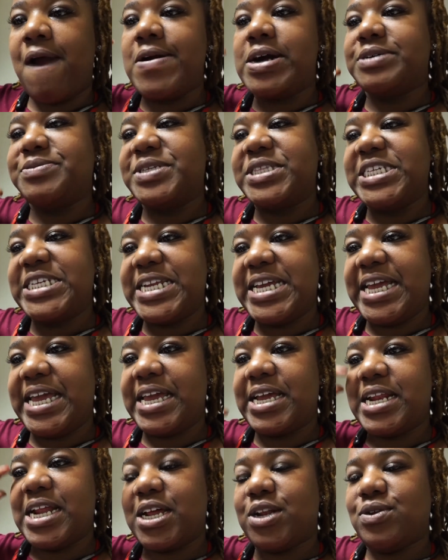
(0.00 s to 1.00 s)
But then
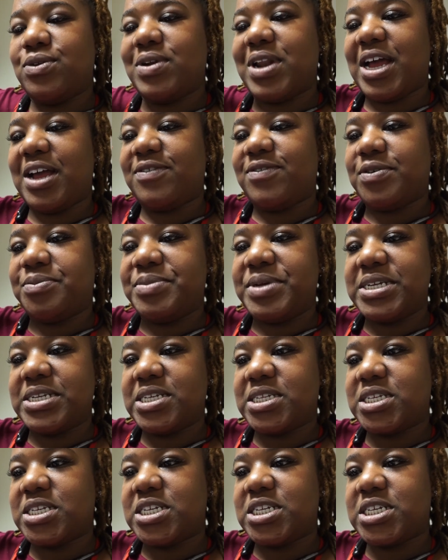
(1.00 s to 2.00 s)
again, I do like for men to
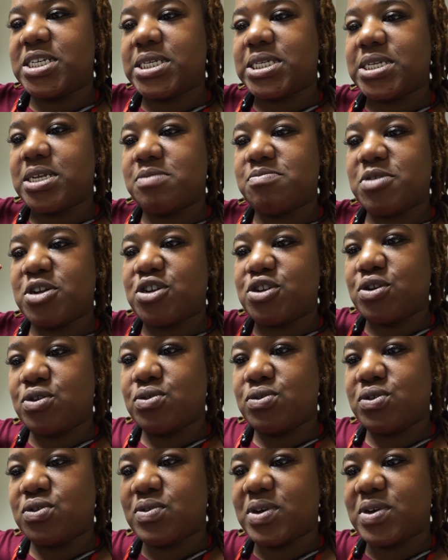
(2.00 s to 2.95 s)
touch and suck my toes,